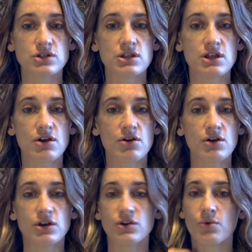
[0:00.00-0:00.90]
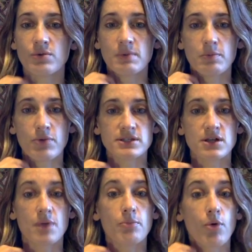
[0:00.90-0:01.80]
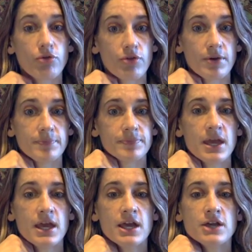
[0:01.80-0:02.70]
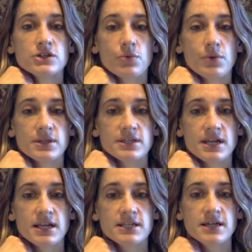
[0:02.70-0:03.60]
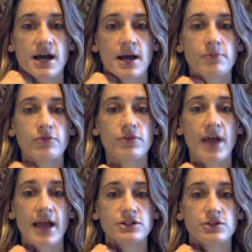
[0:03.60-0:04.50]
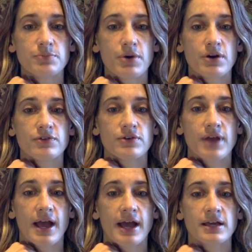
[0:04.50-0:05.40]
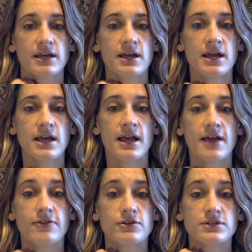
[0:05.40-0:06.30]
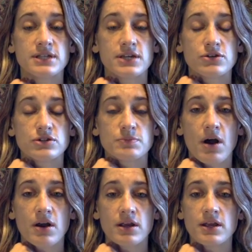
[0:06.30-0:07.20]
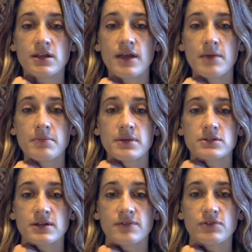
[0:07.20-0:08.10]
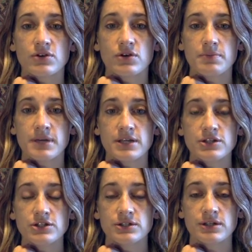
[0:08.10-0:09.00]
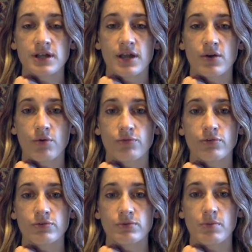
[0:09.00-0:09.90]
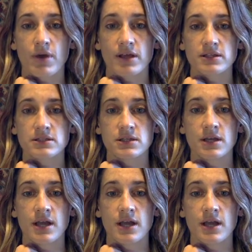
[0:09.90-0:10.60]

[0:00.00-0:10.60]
in there and you don't want to be pressing on both of them. So one side at a time for the anterior part of your neck. If there's a tender spot in that muscle, give it a good pinch and hold for 3 breaths.